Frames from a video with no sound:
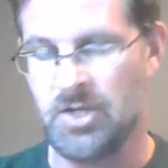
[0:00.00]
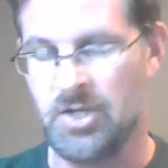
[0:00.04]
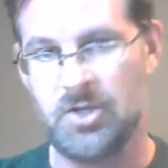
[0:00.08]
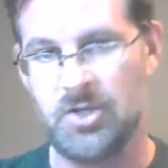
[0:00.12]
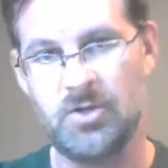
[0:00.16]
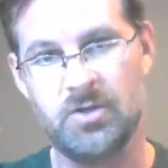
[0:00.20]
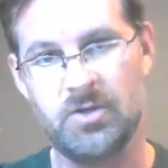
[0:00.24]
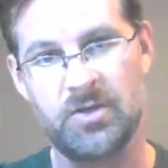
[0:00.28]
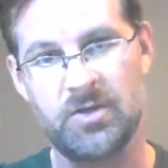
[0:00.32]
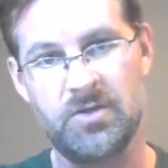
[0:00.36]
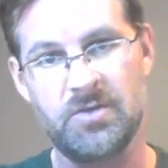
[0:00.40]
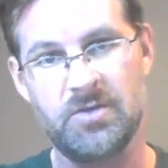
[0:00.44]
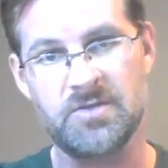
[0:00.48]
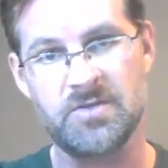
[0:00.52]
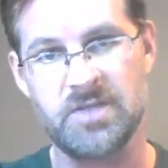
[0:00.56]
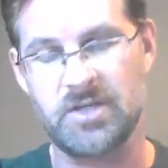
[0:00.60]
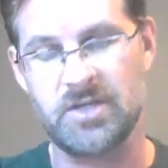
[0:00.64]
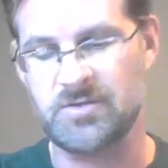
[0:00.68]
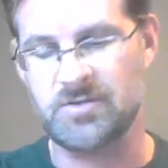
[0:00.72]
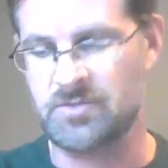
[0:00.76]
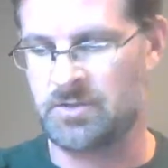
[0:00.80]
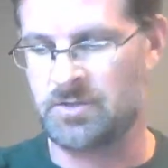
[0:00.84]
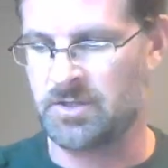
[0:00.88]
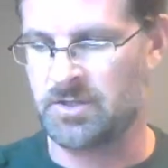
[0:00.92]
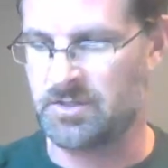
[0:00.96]
You can use
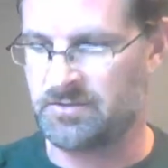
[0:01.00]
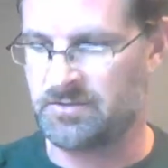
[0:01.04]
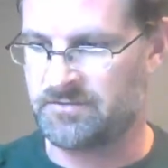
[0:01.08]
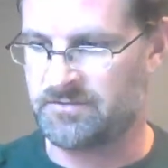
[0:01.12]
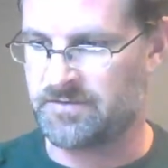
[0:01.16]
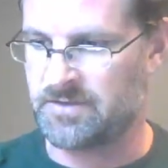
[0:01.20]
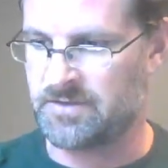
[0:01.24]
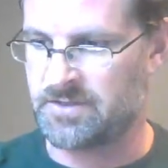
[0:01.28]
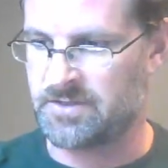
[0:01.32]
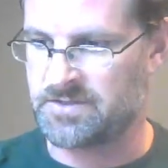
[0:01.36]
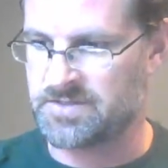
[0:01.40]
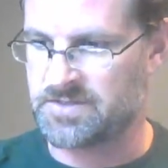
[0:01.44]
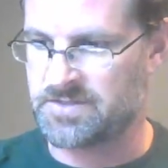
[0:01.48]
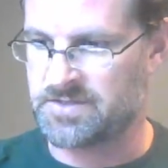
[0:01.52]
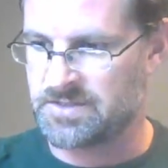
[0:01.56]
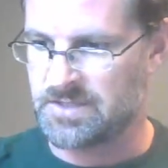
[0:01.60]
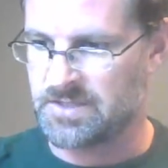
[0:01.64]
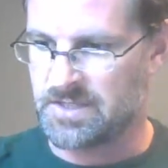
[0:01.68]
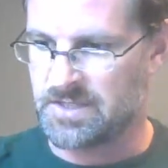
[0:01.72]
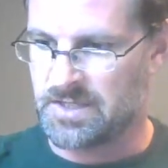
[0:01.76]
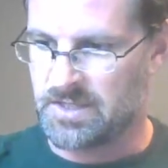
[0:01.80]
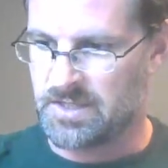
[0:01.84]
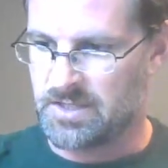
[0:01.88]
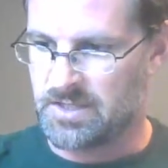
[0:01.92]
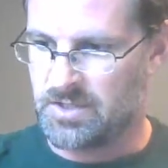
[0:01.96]
electronic interference
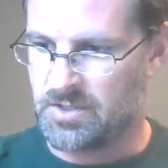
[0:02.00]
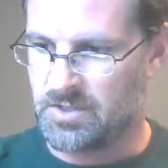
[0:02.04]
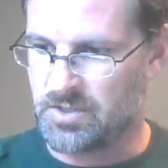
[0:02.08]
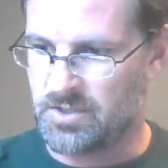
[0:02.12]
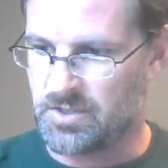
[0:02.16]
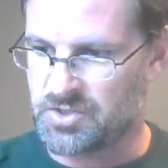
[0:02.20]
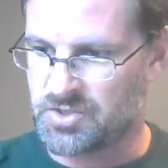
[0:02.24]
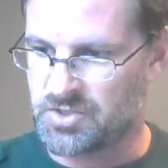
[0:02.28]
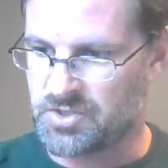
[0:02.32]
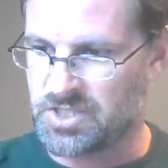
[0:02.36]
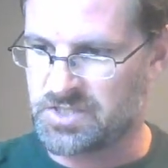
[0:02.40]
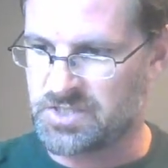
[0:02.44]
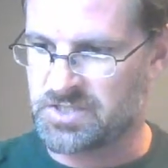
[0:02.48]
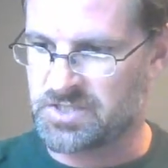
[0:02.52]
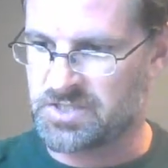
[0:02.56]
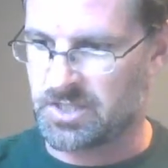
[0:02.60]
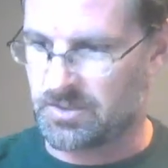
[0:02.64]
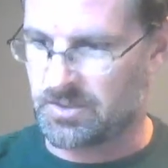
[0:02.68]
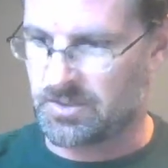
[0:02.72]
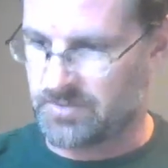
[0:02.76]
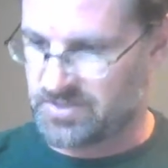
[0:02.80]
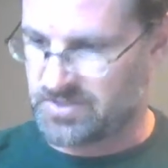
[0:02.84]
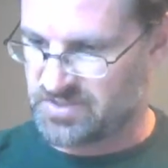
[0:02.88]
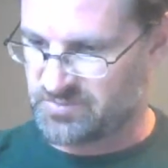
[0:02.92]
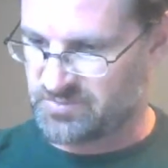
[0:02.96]
if you change the
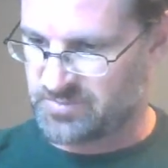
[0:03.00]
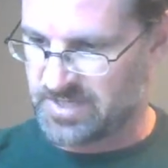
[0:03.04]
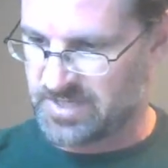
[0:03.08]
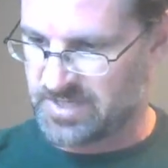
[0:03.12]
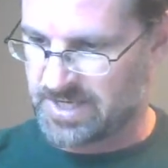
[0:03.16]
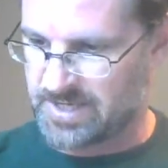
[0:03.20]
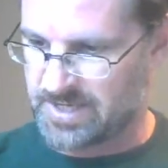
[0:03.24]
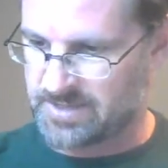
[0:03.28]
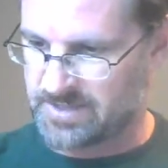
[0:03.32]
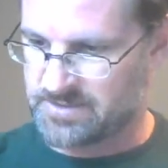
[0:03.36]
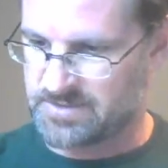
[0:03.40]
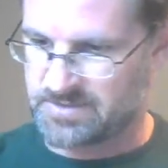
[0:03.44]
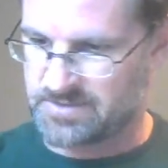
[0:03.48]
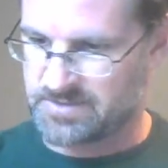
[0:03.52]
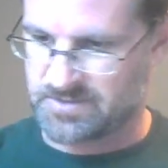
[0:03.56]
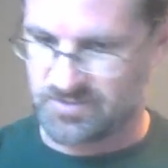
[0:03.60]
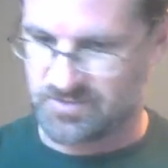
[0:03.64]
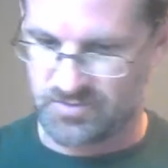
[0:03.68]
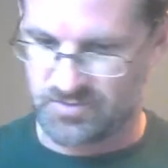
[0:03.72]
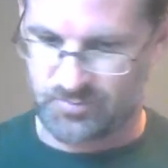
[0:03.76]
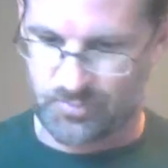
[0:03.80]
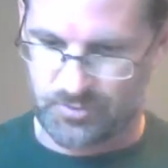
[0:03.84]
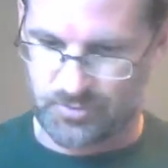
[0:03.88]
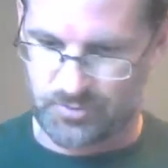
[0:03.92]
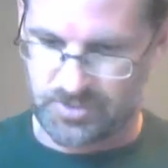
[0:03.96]
coloration patterns,
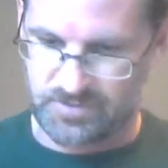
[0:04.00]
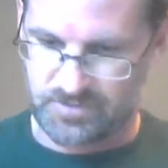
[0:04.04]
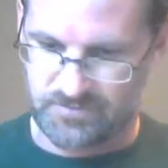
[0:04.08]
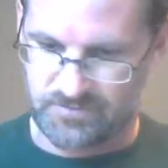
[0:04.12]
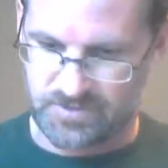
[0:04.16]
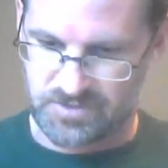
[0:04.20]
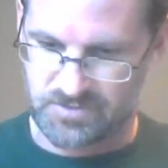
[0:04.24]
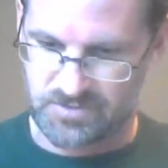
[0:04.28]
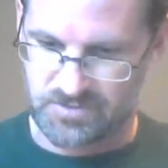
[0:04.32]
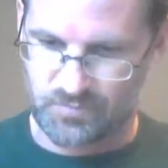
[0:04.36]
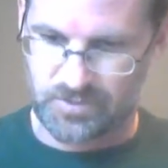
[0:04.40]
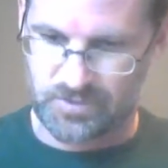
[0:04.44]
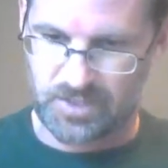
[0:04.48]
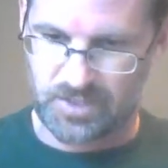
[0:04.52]
your point division, we